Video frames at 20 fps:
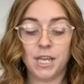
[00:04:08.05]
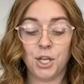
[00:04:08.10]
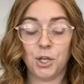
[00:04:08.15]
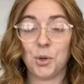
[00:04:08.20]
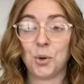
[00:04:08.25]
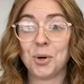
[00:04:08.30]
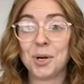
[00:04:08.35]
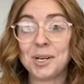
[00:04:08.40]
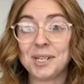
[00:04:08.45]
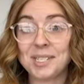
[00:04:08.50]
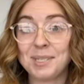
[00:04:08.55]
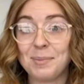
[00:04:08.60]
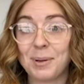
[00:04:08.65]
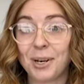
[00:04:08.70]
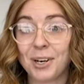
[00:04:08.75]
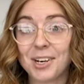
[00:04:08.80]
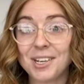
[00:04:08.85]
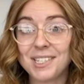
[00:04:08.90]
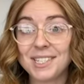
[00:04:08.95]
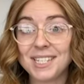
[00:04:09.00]
you're
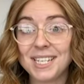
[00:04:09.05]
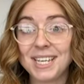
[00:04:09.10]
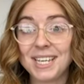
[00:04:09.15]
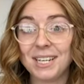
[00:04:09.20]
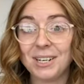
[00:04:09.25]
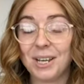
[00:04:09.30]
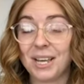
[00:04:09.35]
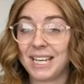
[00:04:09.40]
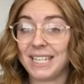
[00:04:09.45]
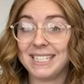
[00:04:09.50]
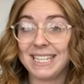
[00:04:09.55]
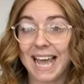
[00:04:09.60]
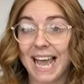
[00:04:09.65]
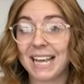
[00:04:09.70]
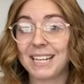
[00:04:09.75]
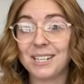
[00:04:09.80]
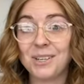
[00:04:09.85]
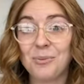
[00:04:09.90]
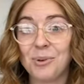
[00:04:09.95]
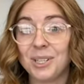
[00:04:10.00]
experiencing
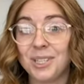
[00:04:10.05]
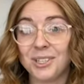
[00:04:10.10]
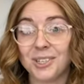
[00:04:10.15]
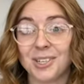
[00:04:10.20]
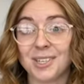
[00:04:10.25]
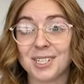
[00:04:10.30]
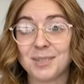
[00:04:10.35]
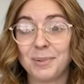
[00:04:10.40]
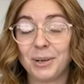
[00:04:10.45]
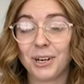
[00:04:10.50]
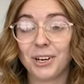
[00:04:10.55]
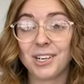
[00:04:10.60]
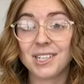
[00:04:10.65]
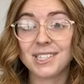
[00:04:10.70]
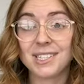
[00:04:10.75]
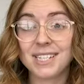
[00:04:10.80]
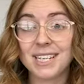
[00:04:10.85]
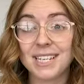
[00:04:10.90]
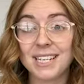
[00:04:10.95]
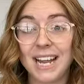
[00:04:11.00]
exactly what they're
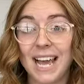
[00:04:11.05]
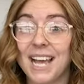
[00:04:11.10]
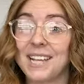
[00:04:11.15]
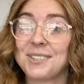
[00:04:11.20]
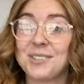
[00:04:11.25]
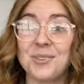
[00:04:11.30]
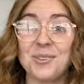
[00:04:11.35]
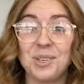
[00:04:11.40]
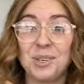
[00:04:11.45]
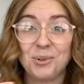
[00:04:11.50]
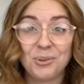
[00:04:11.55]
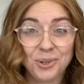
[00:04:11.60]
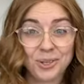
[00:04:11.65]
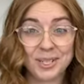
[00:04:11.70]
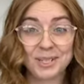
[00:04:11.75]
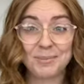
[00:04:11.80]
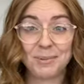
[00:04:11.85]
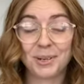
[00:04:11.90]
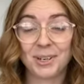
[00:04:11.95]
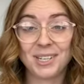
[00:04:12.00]
experiencing as though you were
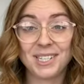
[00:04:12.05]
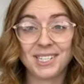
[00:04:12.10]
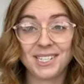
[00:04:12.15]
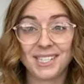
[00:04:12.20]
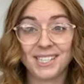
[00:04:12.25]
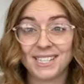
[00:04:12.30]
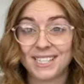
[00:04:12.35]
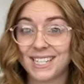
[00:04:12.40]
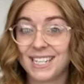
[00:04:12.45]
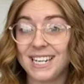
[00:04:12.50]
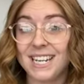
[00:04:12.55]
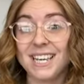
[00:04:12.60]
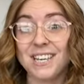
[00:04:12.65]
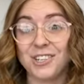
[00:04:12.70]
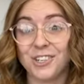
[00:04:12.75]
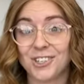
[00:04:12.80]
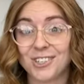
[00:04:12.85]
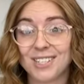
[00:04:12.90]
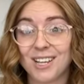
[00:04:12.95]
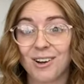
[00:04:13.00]
experiencing it
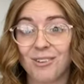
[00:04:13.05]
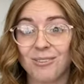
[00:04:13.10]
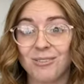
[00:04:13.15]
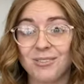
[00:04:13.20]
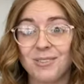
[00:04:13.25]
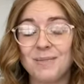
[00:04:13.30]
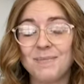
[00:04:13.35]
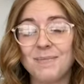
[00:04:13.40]
yourself.